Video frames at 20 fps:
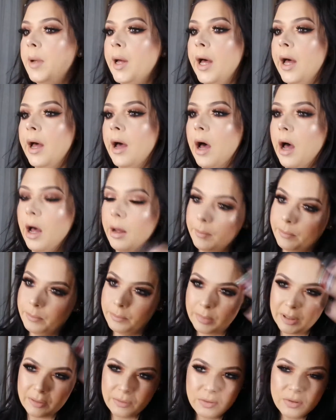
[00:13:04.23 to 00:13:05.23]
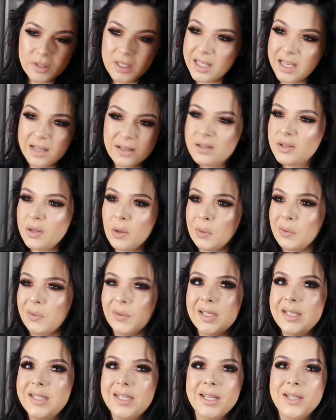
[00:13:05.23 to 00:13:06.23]
but my roots get so
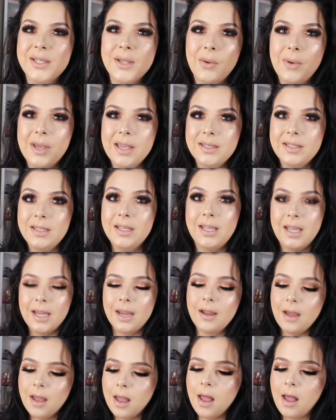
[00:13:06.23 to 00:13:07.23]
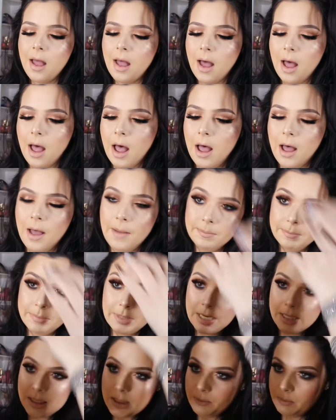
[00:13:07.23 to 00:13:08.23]
greasy so easily.
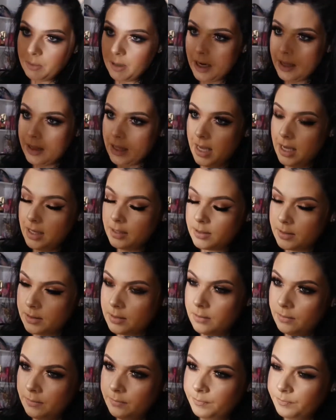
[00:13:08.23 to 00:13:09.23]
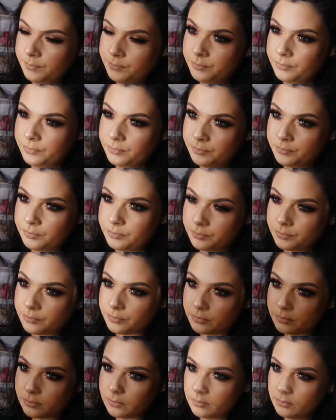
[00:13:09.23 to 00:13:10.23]
But I spray this
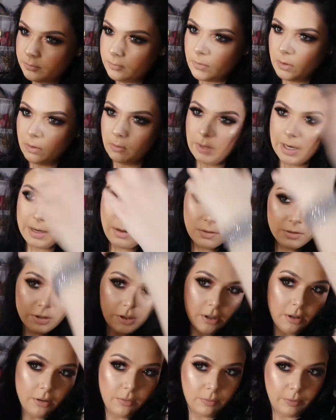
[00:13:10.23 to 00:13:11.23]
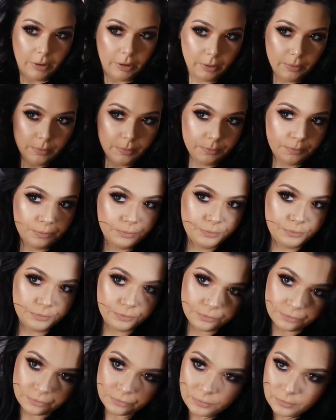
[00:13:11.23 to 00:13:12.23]
right onto the root,
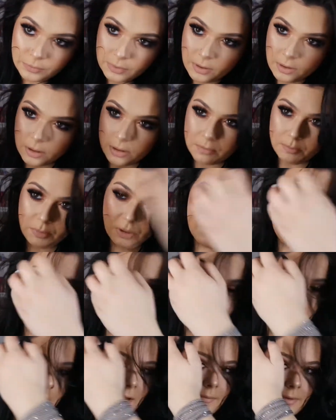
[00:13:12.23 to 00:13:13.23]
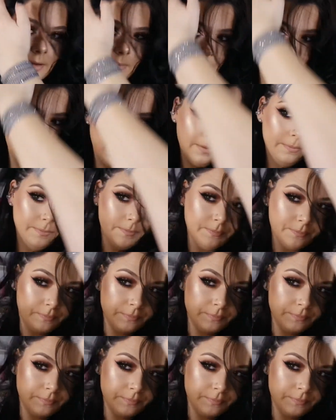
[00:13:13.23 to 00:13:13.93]
pretty much everywhere.